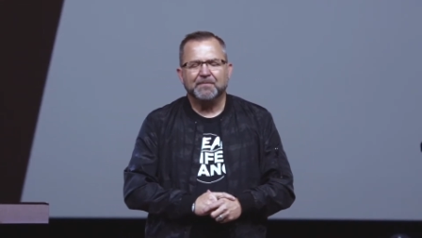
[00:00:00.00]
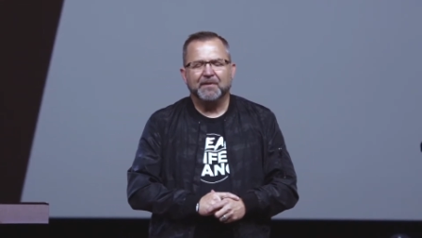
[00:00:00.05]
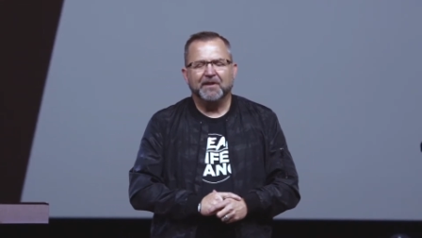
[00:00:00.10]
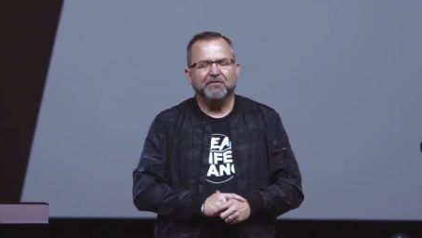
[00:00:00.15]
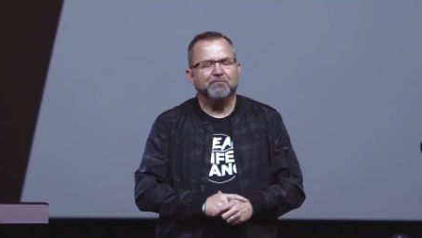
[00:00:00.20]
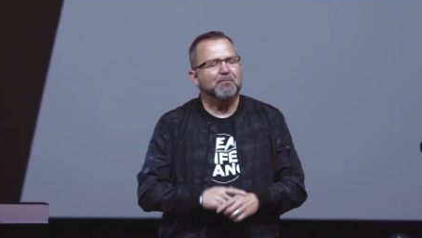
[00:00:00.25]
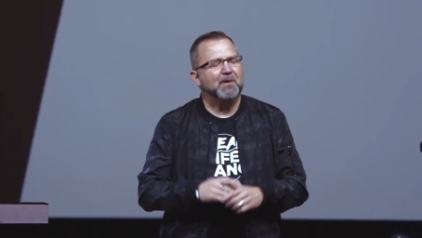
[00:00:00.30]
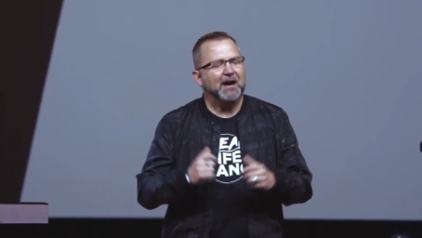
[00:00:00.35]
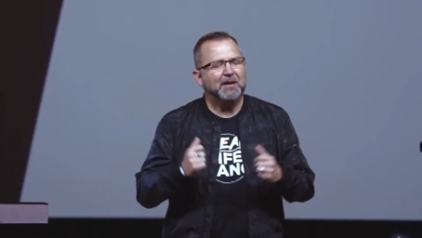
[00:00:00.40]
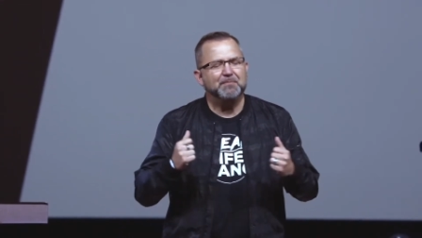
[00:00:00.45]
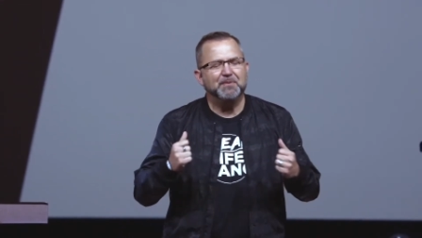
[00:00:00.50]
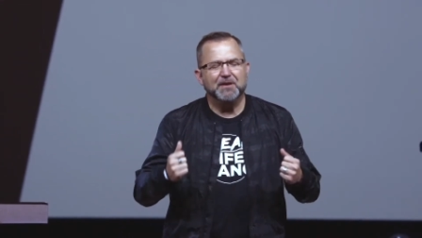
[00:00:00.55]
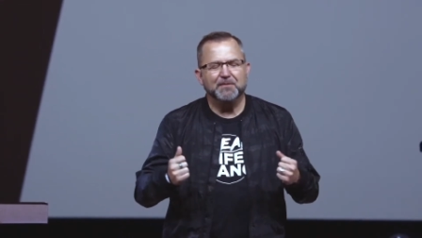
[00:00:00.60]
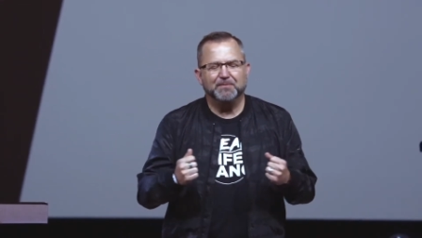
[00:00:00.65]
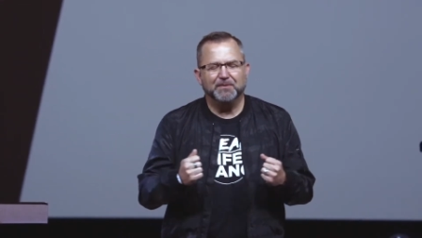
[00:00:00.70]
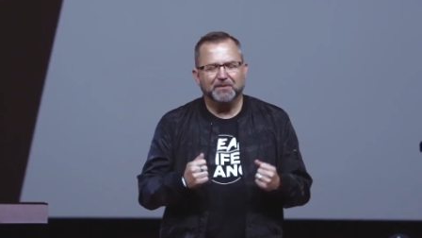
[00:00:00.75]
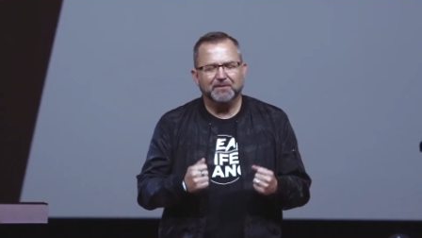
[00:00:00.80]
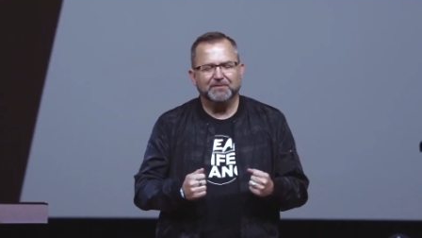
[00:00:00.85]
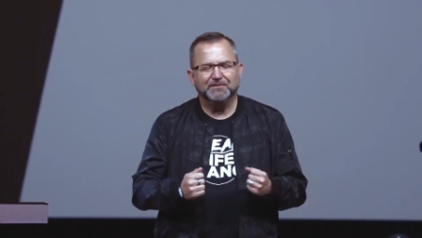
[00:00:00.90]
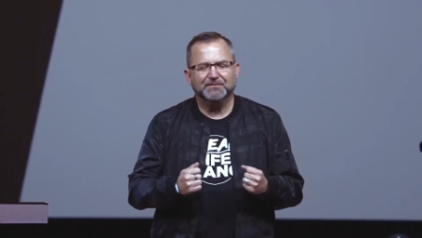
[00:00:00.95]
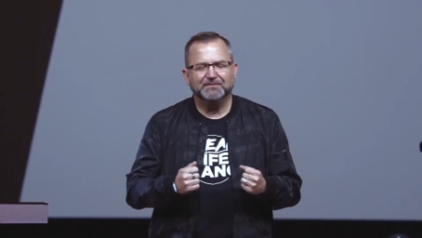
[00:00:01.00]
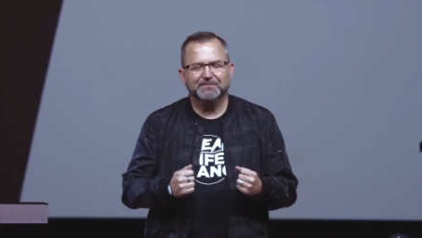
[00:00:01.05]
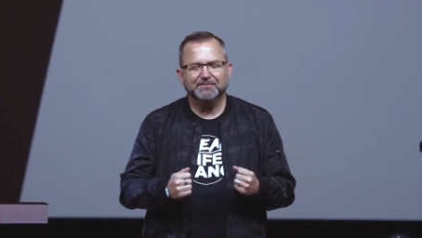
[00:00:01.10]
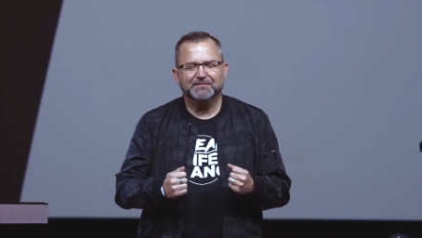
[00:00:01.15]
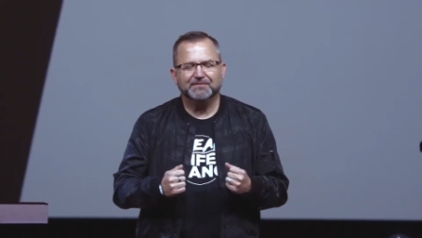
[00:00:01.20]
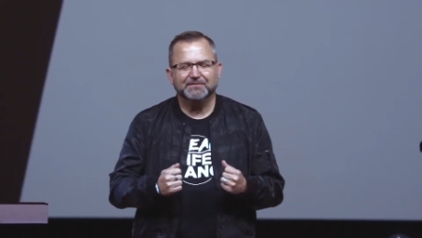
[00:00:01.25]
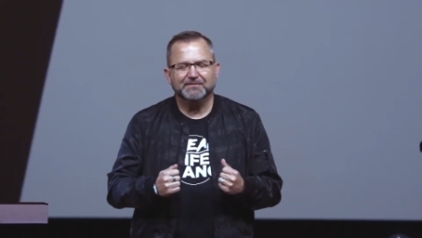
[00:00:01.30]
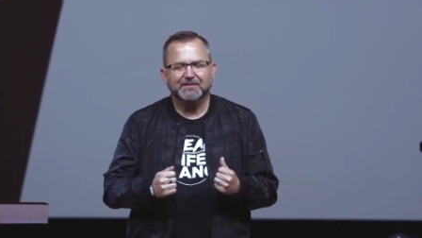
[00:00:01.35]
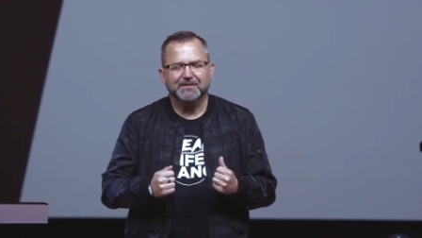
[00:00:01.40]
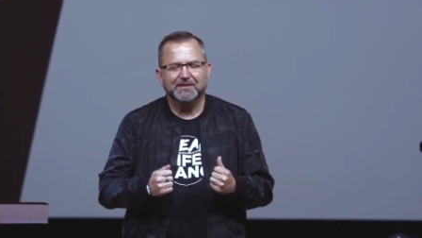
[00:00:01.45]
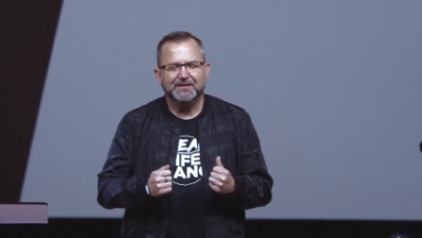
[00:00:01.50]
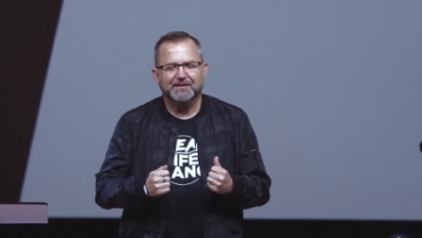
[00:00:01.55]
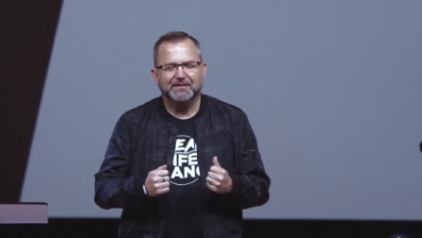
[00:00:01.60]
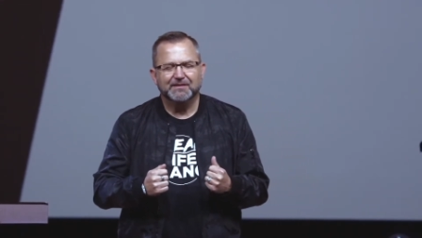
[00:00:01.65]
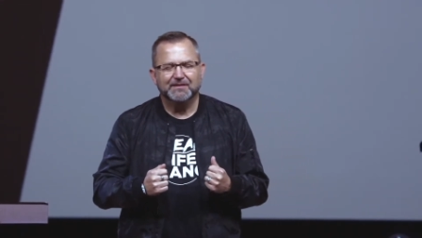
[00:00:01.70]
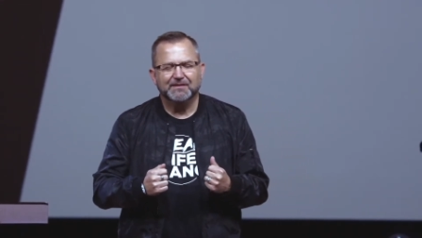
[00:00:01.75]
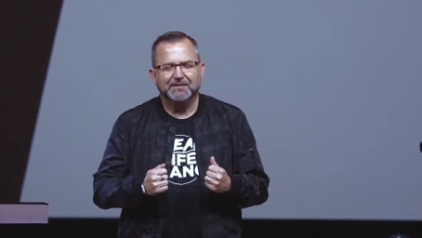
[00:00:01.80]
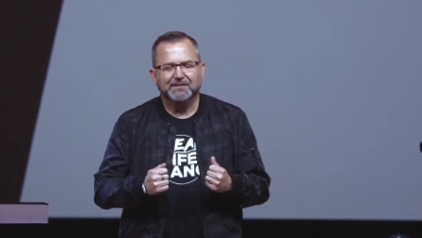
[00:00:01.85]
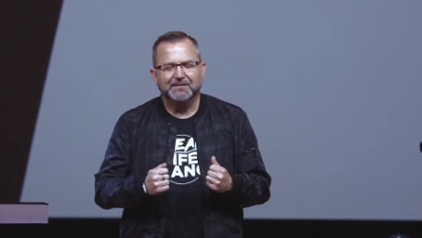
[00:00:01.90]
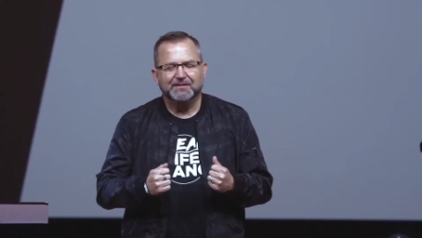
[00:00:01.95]
If my people,
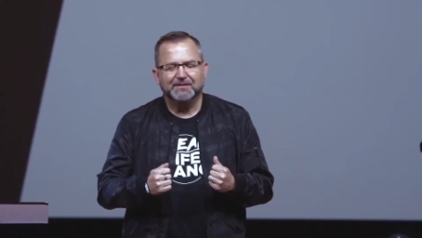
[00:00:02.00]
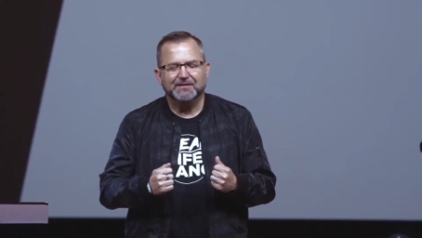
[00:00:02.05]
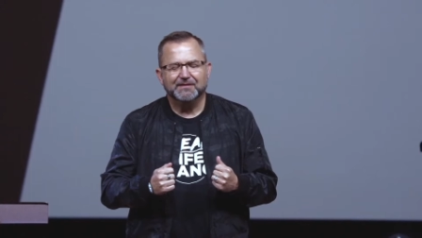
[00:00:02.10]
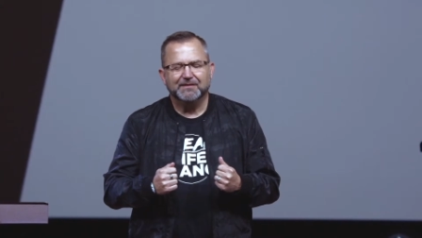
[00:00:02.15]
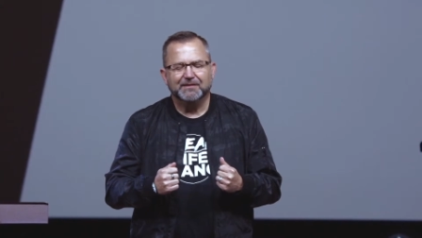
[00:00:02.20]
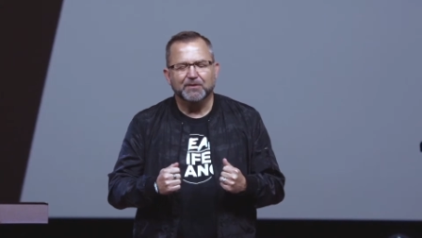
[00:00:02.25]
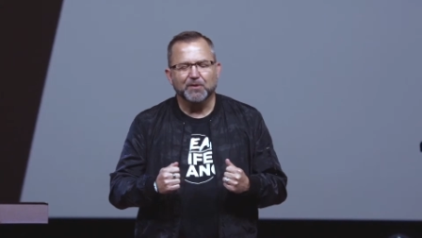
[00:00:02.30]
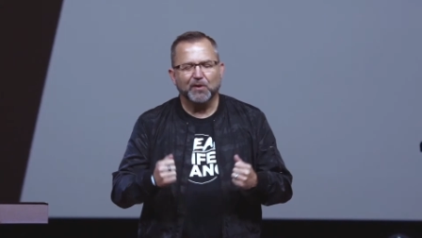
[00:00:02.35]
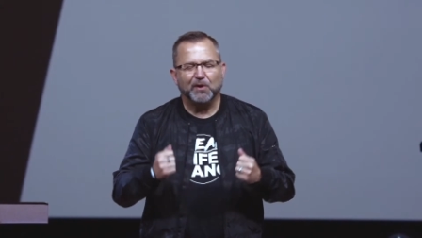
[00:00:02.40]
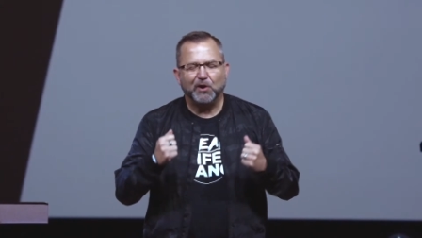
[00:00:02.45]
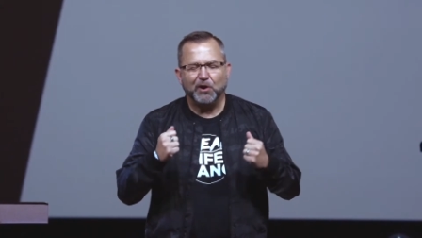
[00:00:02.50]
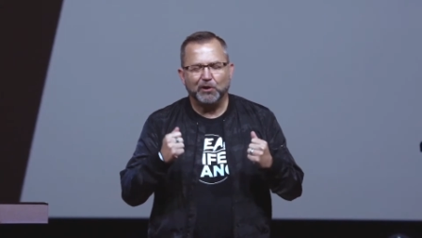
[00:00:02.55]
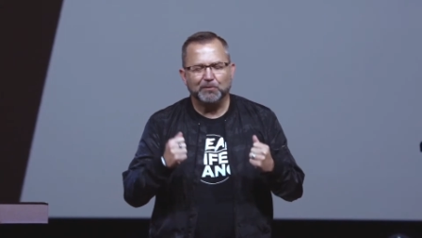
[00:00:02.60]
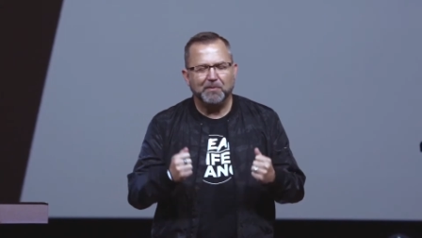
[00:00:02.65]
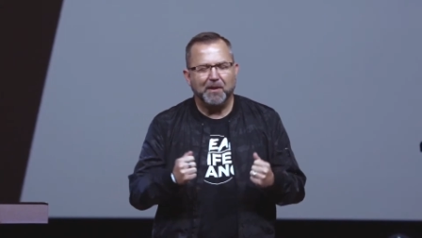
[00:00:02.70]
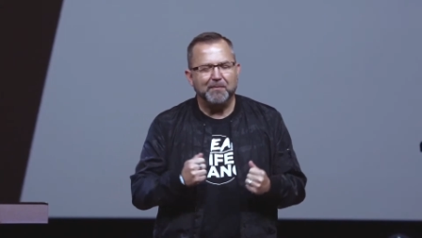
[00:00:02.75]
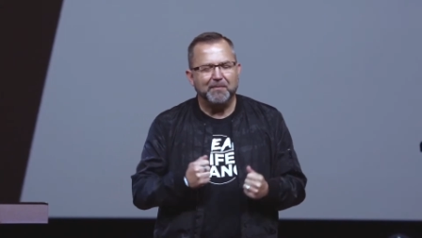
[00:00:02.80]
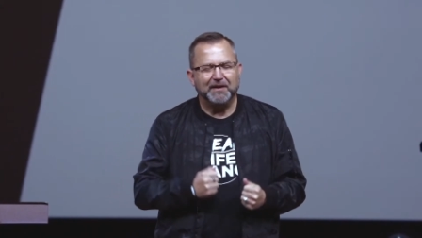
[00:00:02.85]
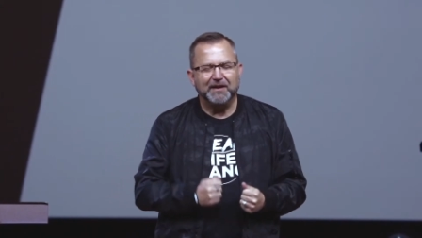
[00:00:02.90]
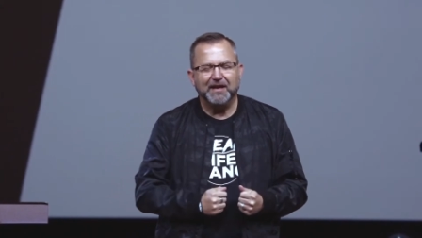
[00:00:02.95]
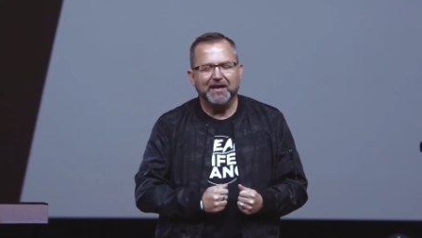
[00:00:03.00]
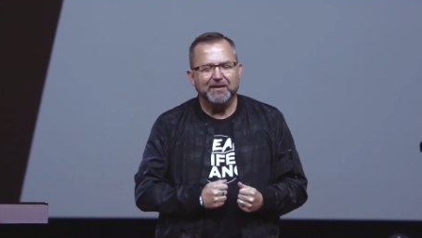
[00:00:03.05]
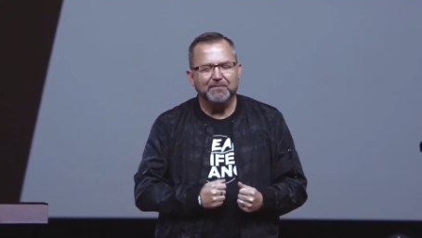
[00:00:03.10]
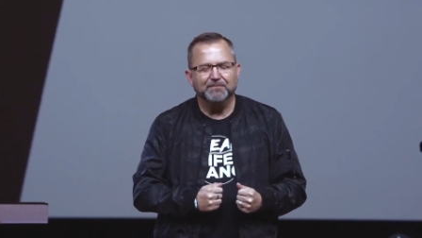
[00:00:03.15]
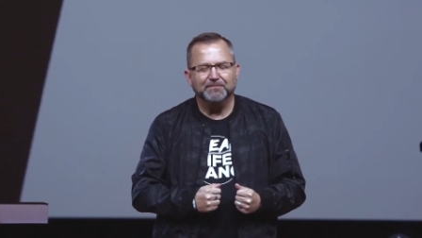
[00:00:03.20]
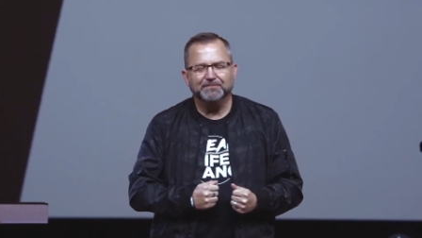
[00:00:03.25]
who are called by my name,